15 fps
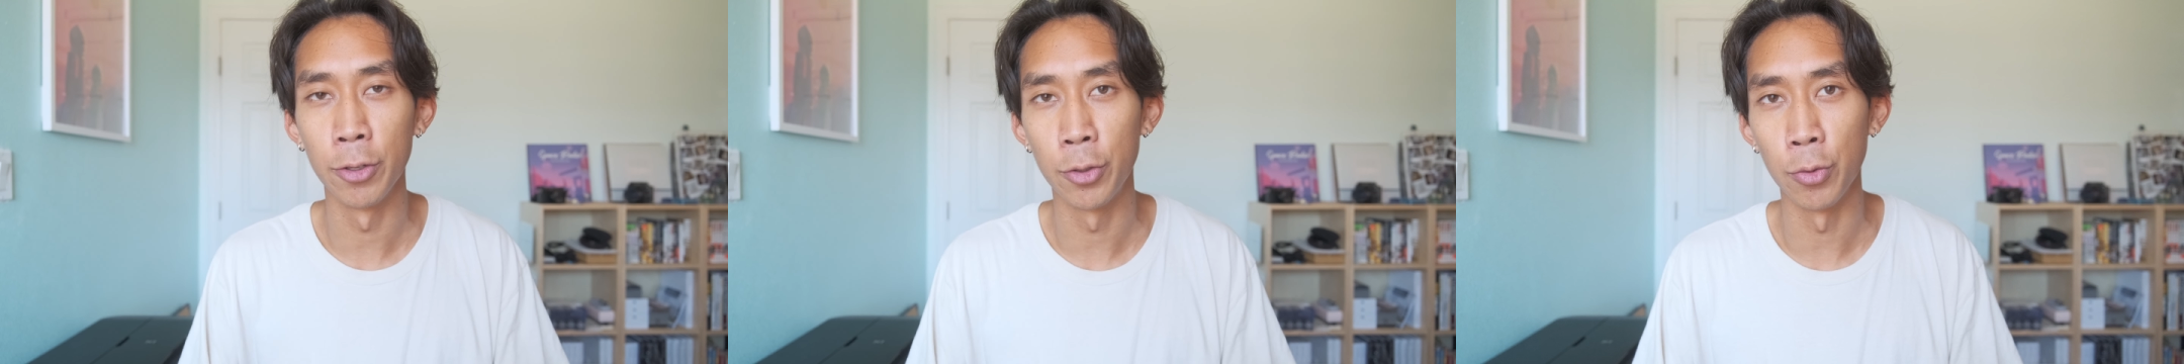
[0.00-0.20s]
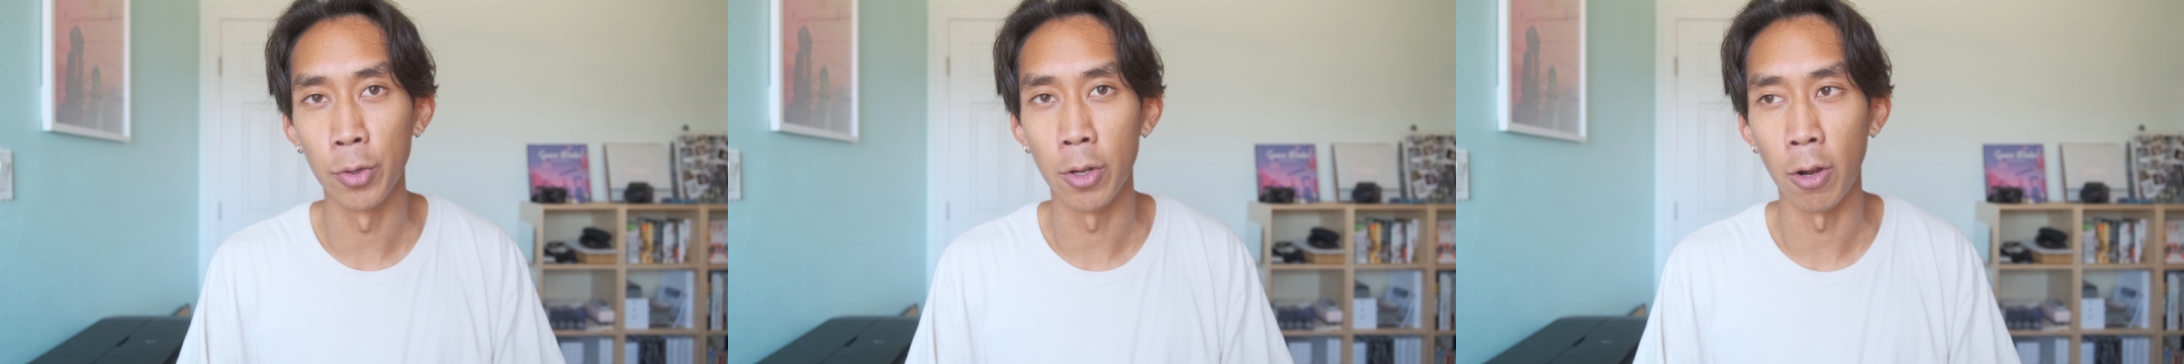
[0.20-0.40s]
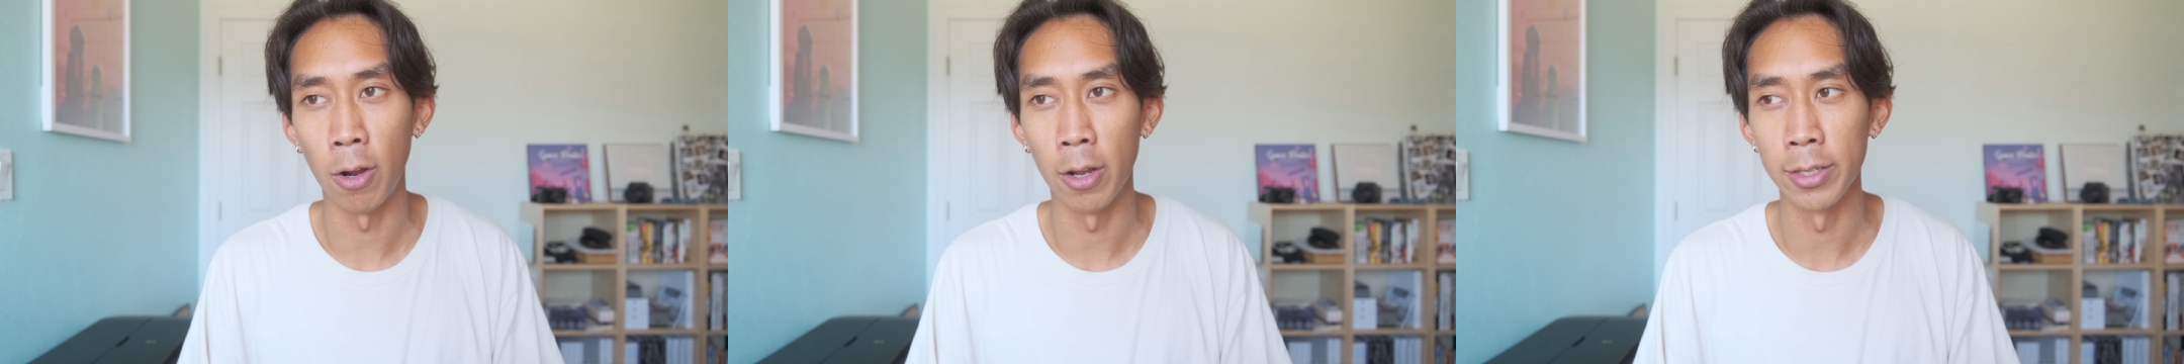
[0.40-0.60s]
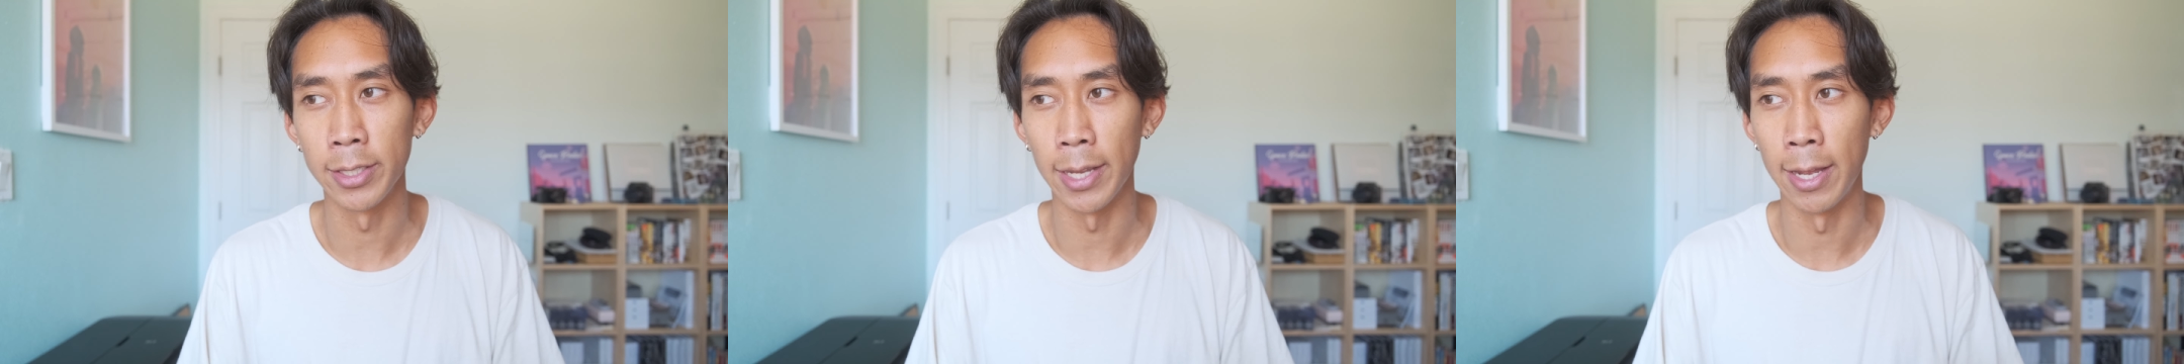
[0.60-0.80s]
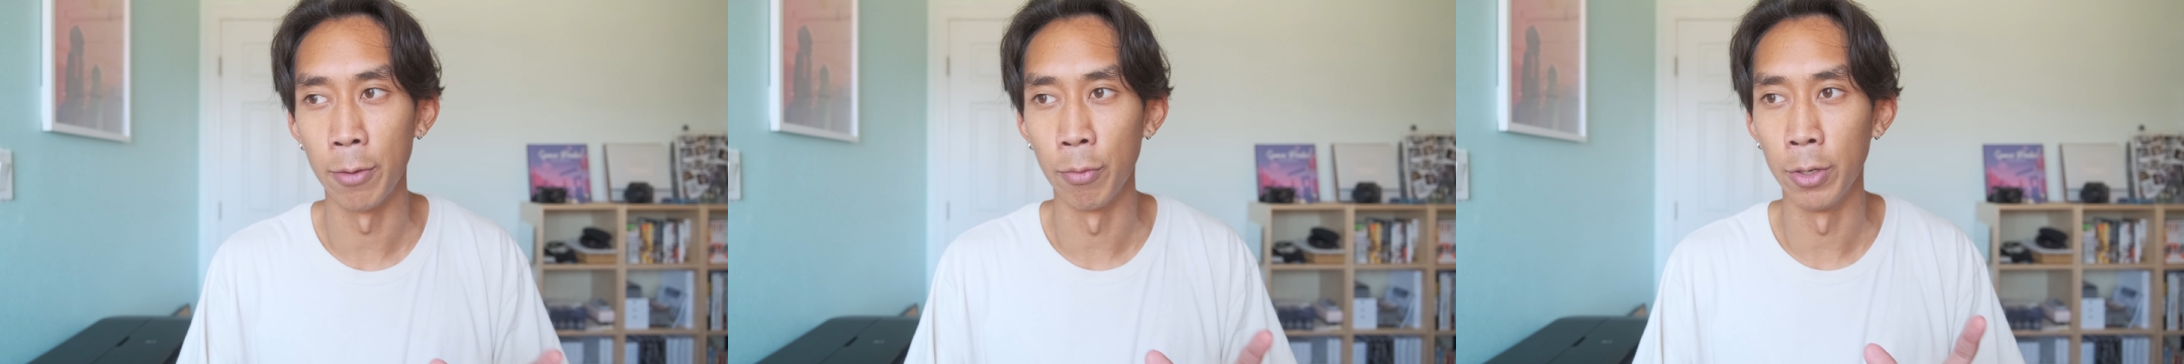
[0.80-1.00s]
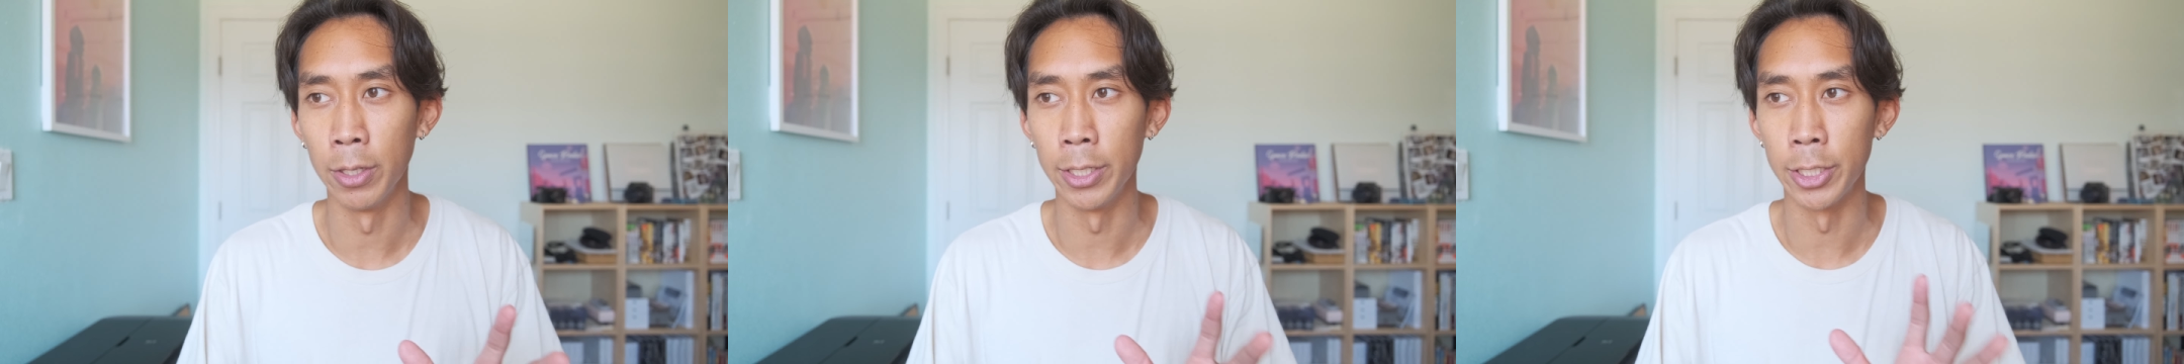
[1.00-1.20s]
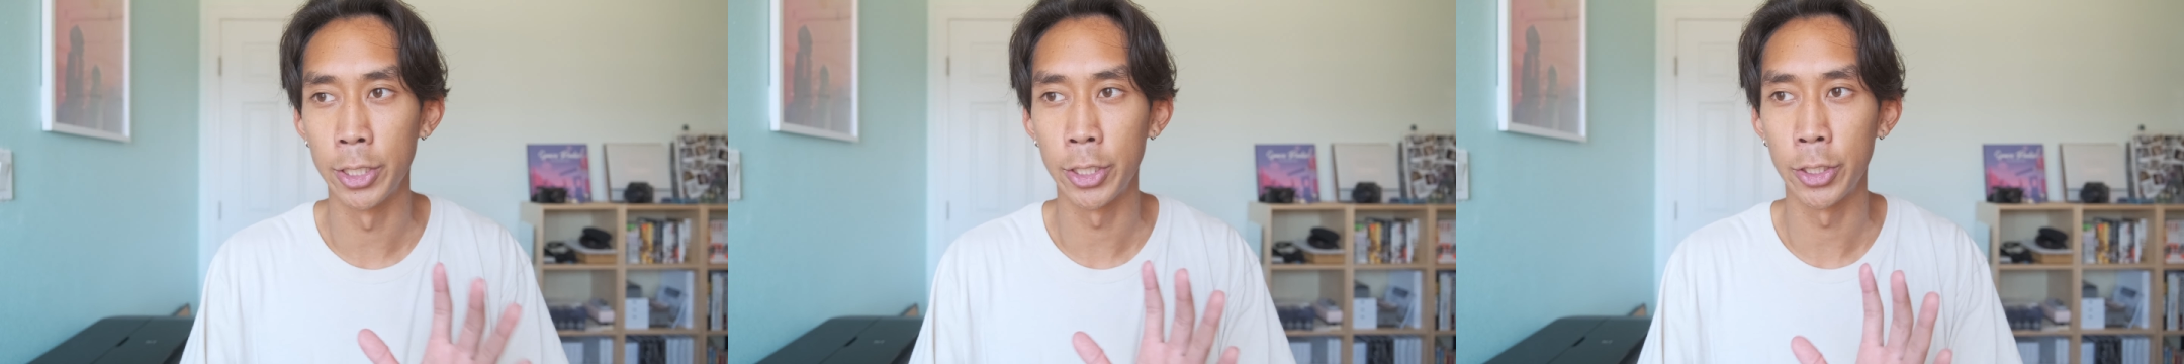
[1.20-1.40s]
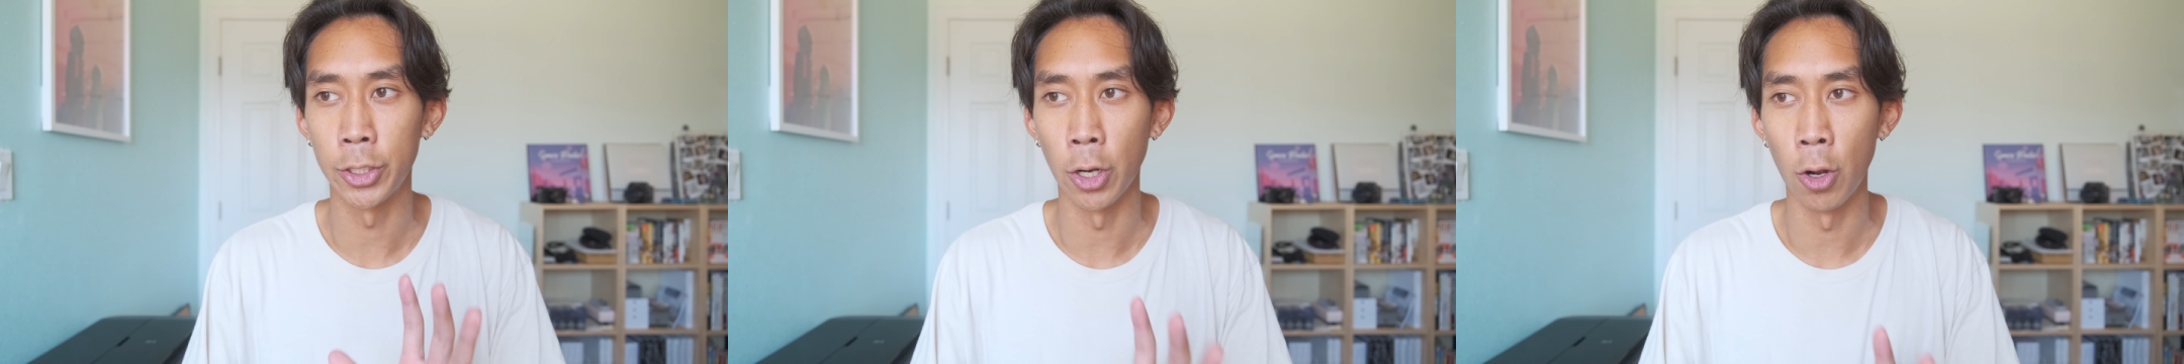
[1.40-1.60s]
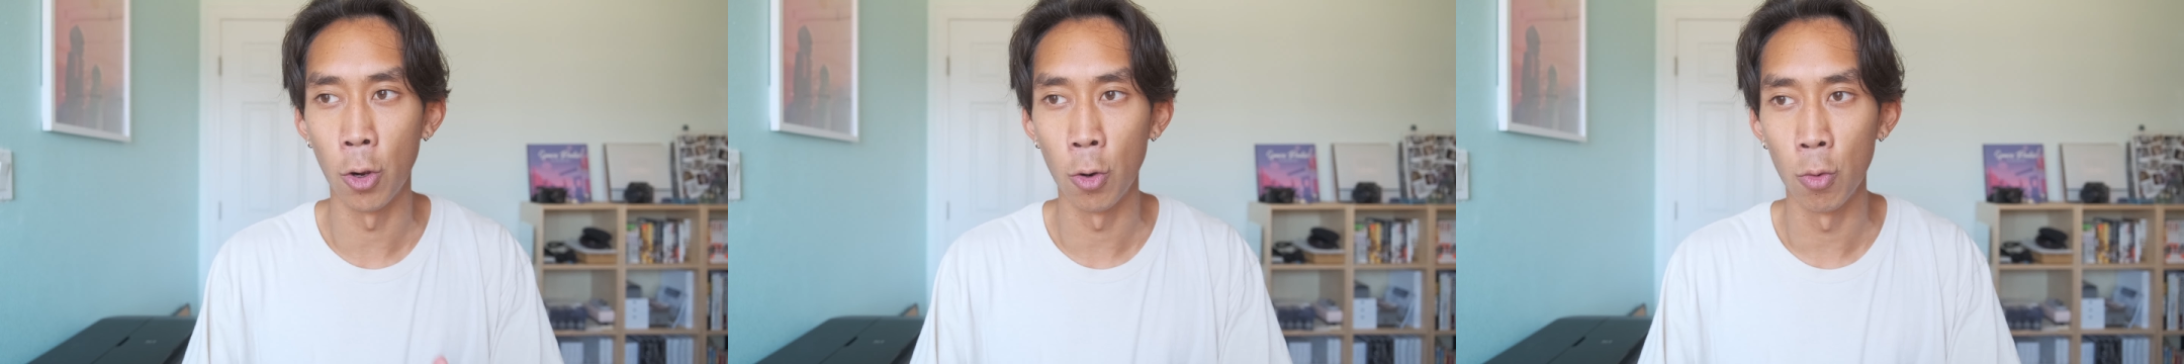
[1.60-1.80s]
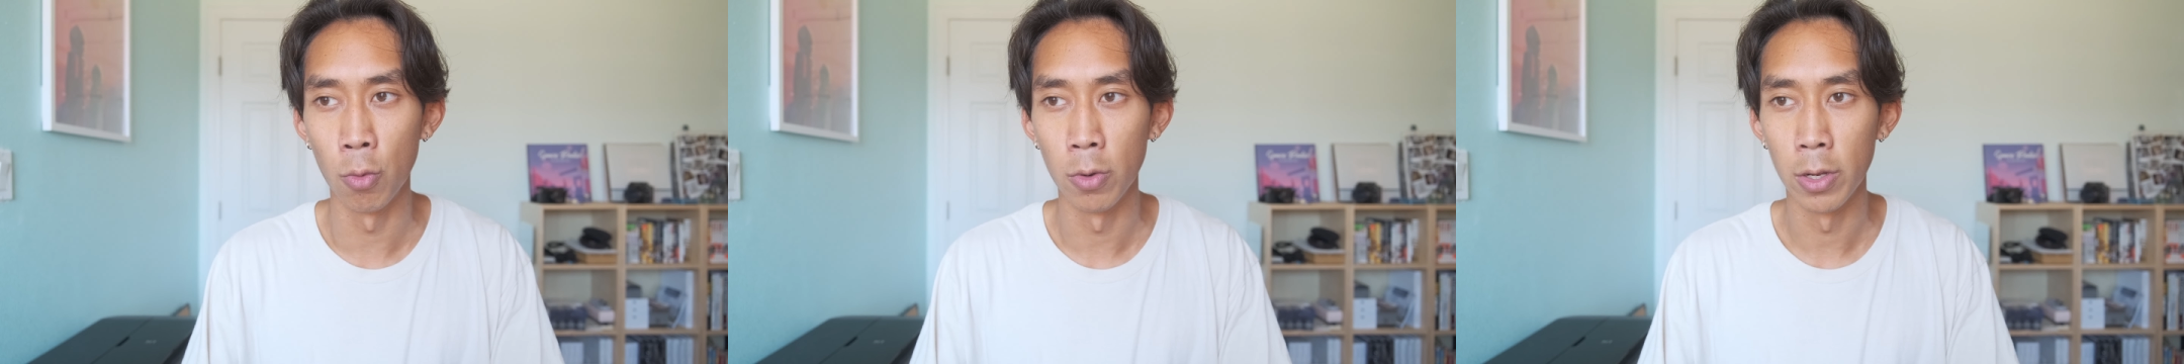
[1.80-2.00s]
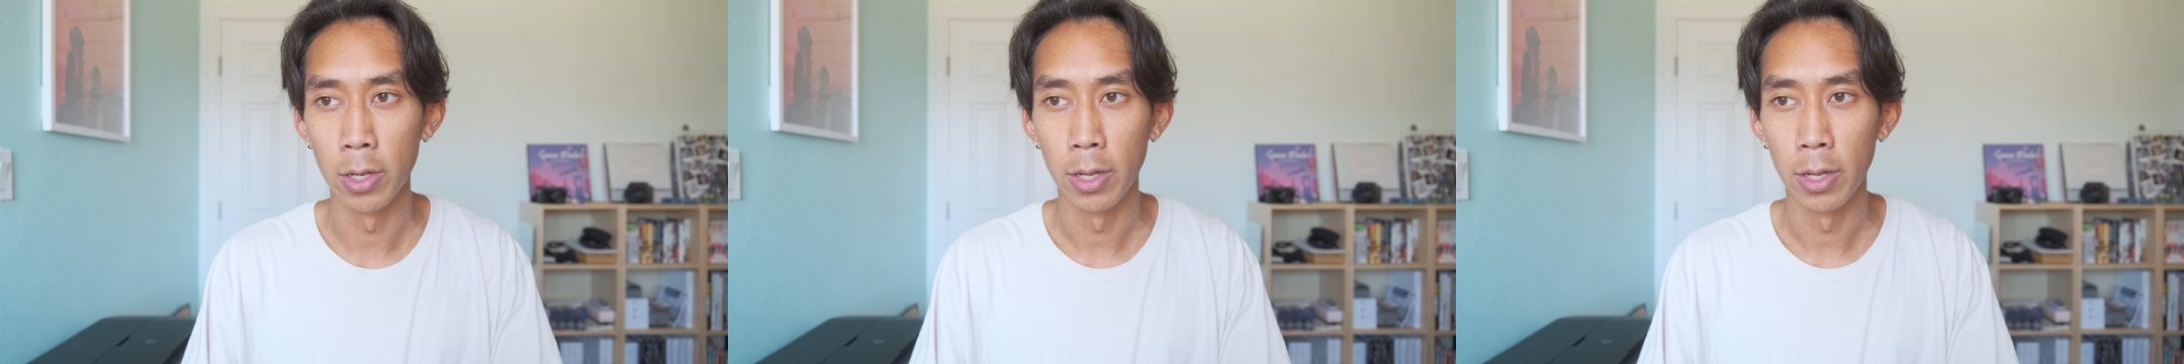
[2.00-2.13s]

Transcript: to a cause and really show